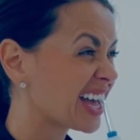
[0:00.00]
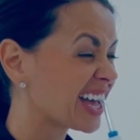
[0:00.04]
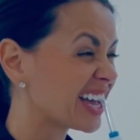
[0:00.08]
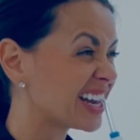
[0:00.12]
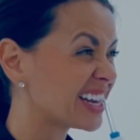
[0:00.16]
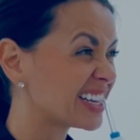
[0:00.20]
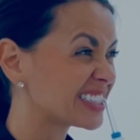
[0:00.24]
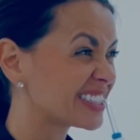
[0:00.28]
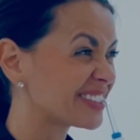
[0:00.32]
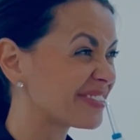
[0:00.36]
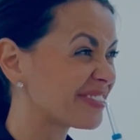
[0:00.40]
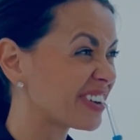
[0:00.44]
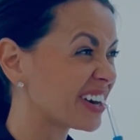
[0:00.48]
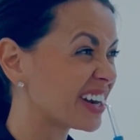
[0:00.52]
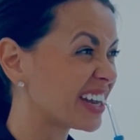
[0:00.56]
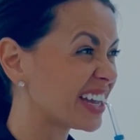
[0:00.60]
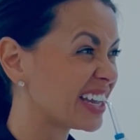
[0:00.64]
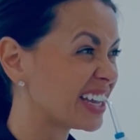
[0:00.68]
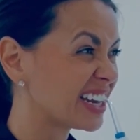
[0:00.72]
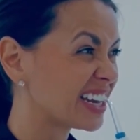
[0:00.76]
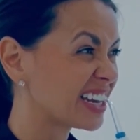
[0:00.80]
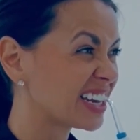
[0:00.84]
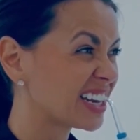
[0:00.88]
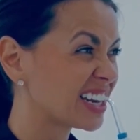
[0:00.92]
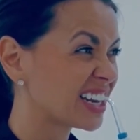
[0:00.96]
and it's
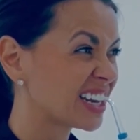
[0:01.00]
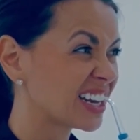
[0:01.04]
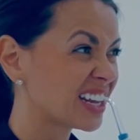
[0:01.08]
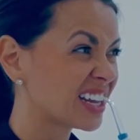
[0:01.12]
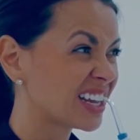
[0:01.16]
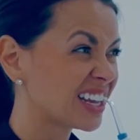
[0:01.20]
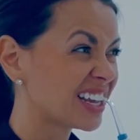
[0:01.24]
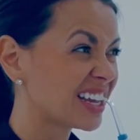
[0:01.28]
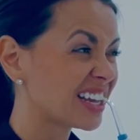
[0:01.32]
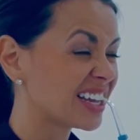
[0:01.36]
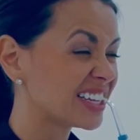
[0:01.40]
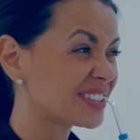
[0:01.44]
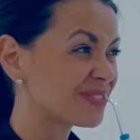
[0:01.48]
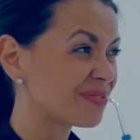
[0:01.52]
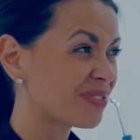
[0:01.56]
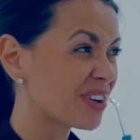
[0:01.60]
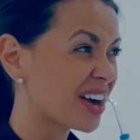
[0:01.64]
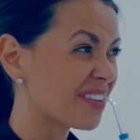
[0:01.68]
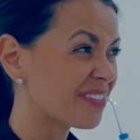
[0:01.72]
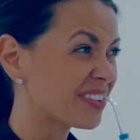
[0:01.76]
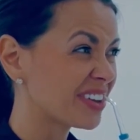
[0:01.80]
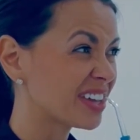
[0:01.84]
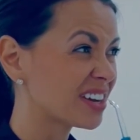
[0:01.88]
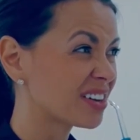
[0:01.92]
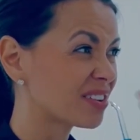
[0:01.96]
spraying, it's
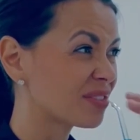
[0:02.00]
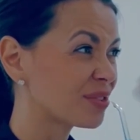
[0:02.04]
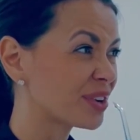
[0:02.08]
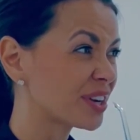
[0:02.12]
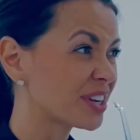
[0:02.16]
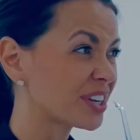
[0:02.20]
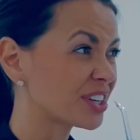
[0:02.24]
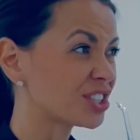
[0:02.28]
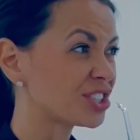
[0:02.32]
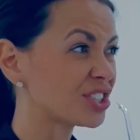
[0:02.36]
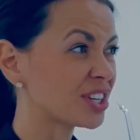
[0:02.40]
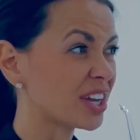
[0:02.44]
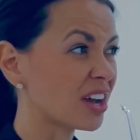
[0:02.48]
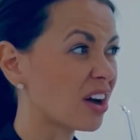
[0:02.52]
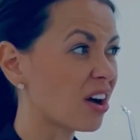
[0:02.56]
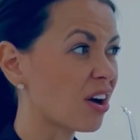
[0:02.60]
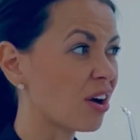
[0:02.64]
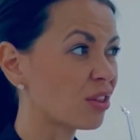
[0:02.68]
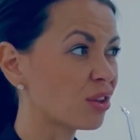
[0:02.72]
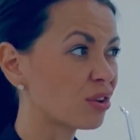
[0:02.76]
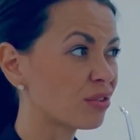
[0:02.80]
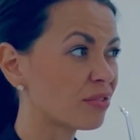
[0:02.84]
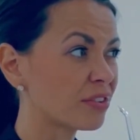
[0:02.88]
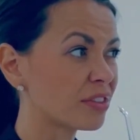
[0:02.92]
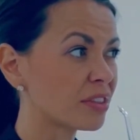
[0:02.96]
probably going to ricochet
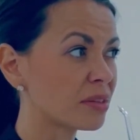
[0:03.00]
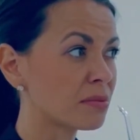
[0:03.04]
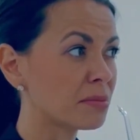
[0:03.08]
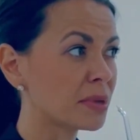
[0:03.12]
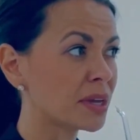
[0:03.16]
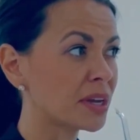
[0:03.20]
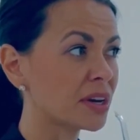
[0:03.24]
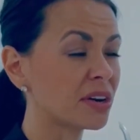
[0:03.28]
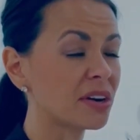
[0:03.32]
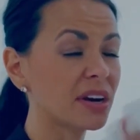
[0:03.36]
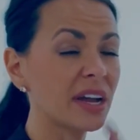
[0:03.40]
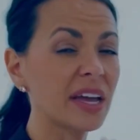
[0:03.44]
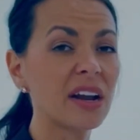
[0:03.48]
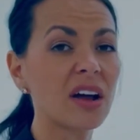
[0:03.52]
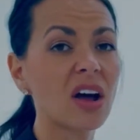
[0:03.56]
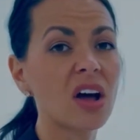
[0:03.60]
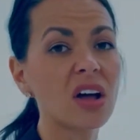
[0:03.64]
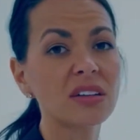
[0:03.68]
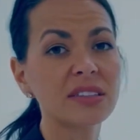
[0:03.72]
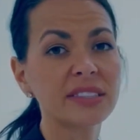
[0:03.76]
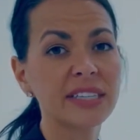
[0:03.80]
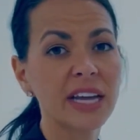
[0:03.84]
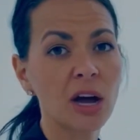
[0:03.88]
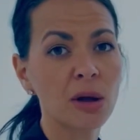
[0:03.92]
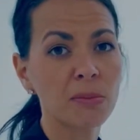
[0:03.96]
all over the mirror and
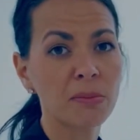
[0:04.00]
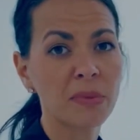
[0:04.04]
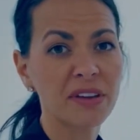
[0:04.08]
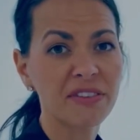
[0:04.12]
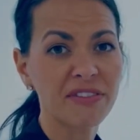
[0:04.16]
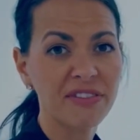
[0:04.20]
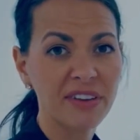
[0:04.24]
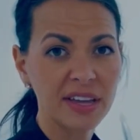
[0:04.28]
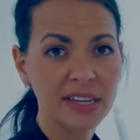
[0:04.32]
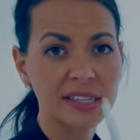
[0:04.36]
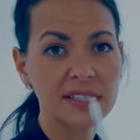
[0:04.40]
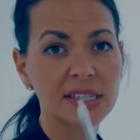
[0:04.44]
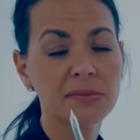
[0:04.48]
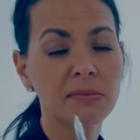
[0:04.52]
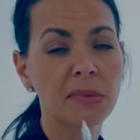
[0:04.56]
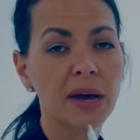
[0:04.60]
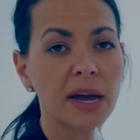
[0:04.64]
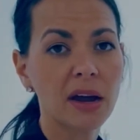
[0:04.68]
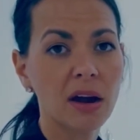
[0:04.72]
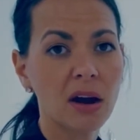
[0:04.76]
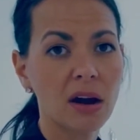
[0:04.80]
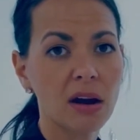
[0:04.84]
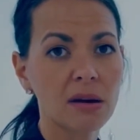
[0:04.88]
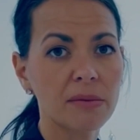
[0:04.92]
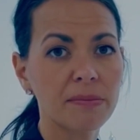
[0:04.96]
all down my face and my
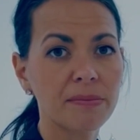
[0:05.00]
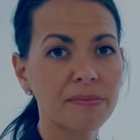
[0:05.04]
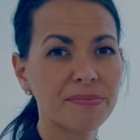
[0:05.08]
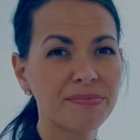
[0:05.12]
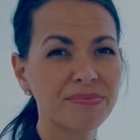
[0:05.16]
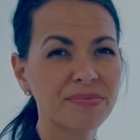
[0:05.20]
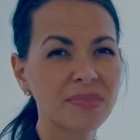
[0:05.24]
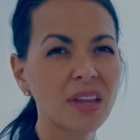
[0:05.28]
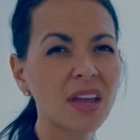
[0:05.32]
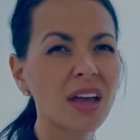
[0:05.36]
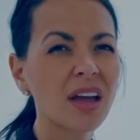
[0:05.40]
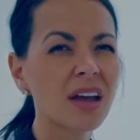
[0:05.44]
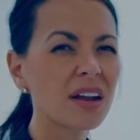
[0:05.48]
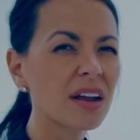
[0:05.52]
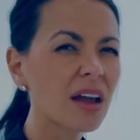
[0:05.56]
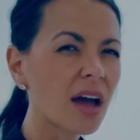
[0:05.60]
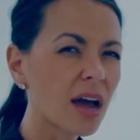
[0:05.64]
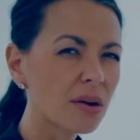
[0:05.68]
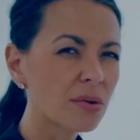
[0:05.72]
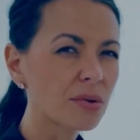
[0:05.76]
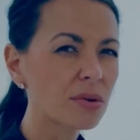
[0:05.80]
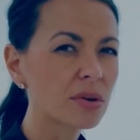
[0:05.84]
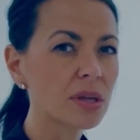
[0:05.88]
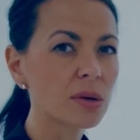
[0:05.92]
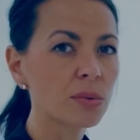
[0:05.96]
arm.
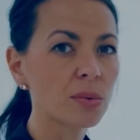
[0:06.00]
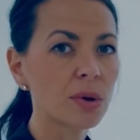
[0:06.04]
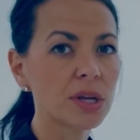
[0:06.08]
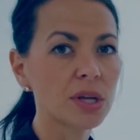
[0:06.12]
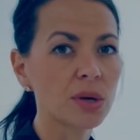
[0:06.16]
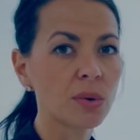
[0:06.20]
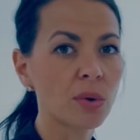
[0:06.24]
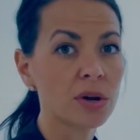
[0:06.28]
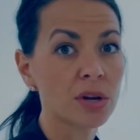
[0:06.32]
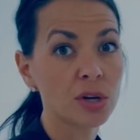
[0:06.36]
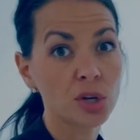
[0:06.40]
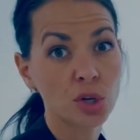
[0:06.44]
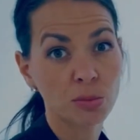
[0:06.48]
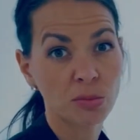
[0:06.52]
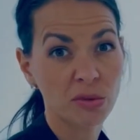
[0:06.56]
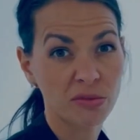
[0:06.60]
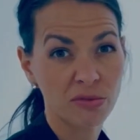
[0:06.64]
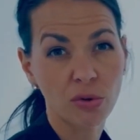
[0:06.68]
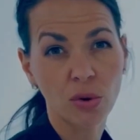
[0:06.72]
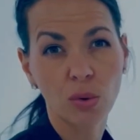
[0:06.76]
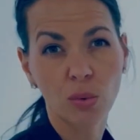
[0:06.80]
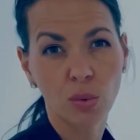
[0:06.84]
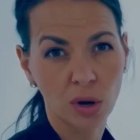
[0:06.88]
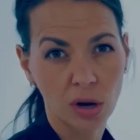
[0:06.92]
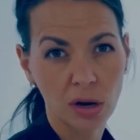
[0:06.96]
Not really what you want to do
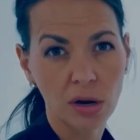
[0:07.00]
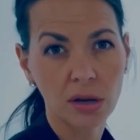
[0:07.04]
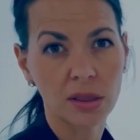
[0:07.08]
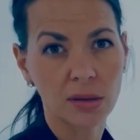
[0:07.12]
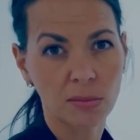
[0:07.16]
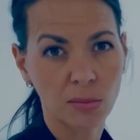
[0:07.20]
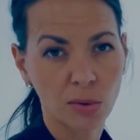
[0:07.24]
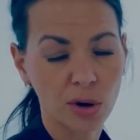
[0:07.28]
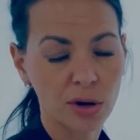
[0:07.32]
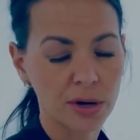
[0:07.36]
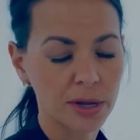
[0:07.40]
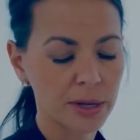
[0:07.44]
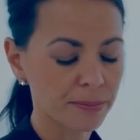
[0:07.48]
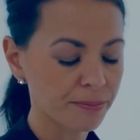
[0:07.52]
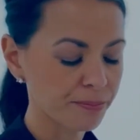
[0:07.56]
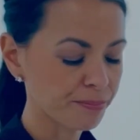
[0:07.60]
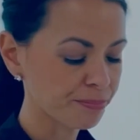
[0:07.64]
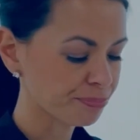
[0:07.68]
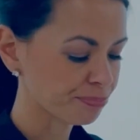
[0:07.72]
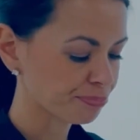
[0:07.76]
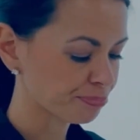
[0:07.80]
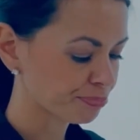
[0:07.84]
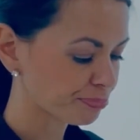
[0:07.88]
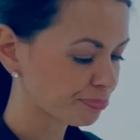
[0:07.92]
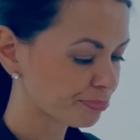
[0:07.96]
before work in the morning,
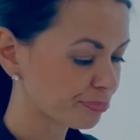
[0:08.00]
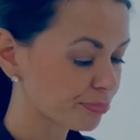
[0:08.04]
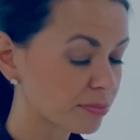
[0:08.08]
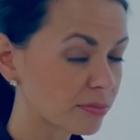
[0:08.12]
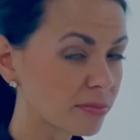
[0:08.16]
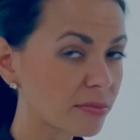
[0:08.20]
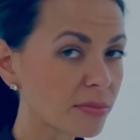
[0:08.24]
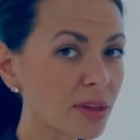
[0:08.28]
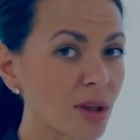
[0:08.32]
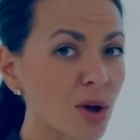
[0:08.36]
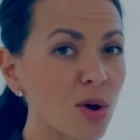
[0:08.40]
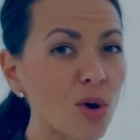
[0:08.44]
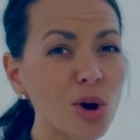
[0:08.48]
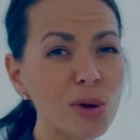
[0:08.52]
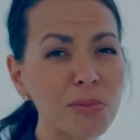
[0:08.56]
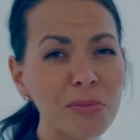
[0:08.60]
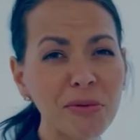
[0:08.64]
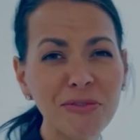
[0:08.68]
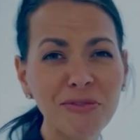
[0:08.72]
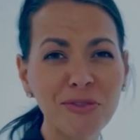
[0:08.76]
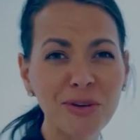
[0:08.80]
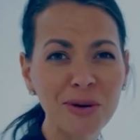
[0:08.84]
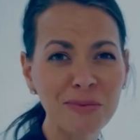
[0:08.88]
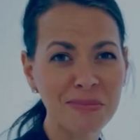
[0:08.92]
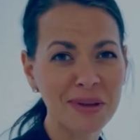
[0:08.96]
or
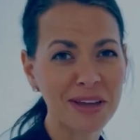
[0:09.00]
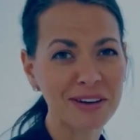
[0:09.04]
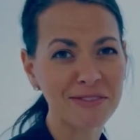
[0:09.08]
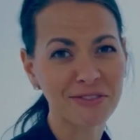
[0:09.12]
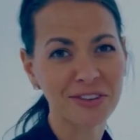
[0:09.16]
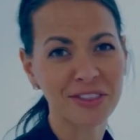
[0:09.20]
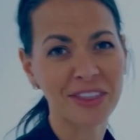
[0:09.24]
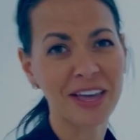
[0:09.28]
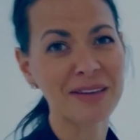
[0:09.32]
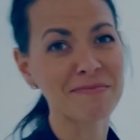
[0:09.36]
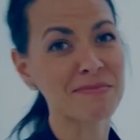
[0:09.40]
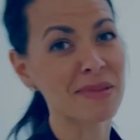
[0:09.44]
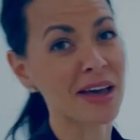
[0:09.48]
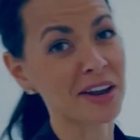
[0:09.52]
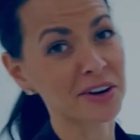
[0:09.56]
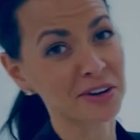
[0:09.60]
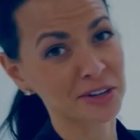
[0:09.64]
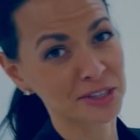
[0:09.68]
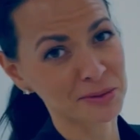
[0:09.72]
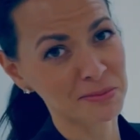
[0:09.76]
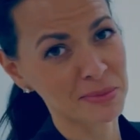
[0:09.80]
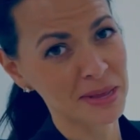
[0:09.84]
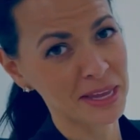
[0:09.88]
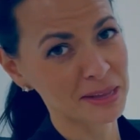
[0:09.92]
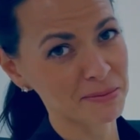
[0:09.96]
before bed for that matter,
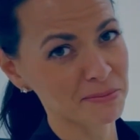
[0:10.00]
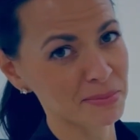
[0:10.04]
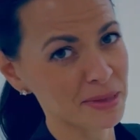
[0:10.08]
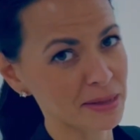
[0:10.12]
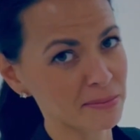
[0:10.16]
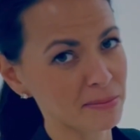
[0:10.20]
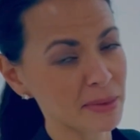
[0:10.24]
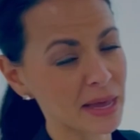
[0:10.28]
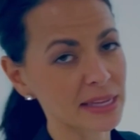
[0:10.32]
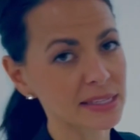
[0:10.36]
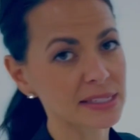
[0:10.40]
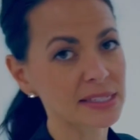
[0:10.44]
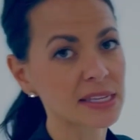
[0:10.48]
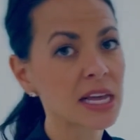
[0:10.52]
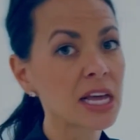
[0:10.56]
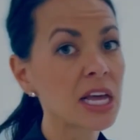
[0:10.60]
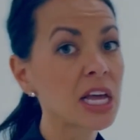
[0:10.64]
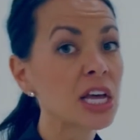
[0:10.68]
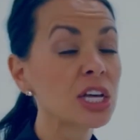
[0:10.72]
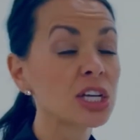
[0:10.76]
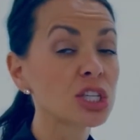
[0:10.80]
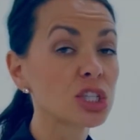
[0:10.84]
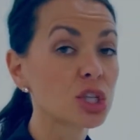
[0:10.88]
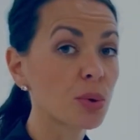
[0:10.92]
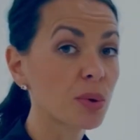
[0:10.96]
to make a big mess.
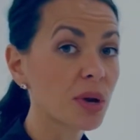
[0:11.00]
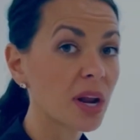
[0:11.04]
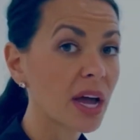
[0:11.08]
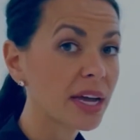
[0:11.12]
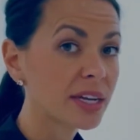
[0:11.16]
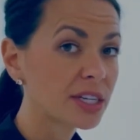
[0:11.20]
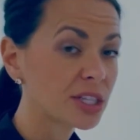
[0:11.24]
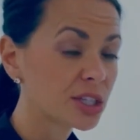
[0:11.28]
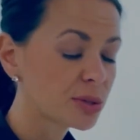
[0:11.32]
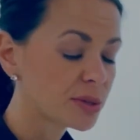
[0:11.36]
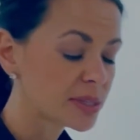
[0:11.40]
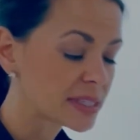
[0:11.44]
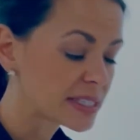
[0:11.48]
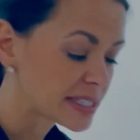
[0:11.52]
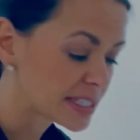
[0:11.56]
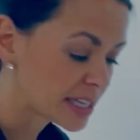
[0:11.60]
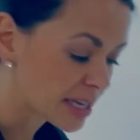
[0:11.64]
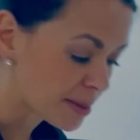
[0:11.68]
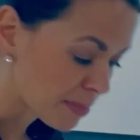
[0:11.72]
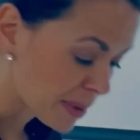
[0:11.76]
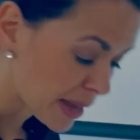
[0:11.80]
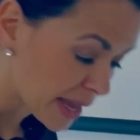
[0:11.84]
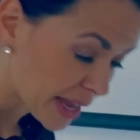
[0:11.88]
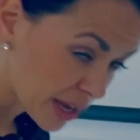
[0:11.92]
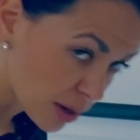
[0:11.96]
So what I do is stick
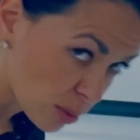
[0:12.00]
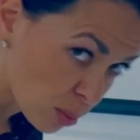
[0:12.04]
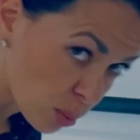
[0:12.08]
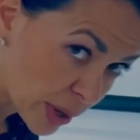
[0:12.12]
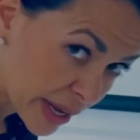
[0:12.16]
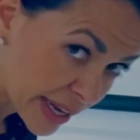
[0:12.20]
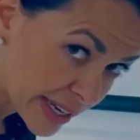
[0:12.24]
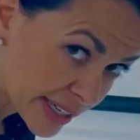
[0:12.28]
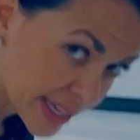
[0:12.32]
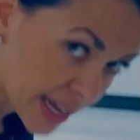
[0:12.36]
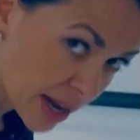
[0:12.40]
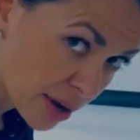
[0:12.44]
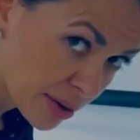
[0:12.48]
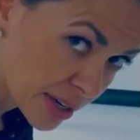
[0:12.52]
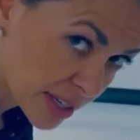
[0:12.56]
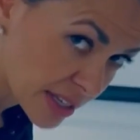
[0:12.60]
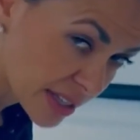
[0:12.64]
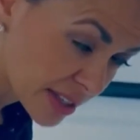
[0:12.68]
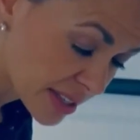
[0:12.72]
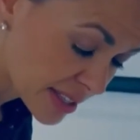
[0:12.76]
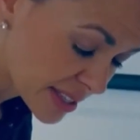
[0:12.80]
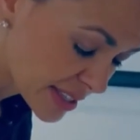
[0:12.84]
my head way down into